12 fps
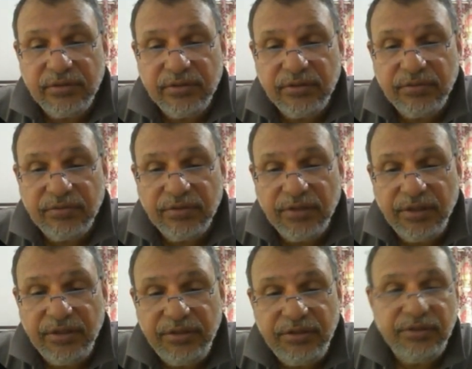All
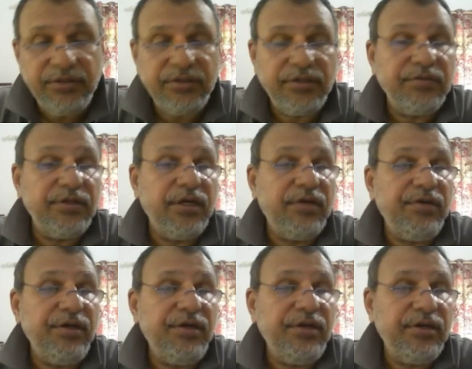right, here we have
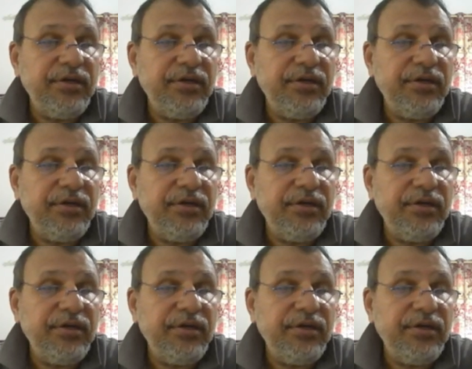it.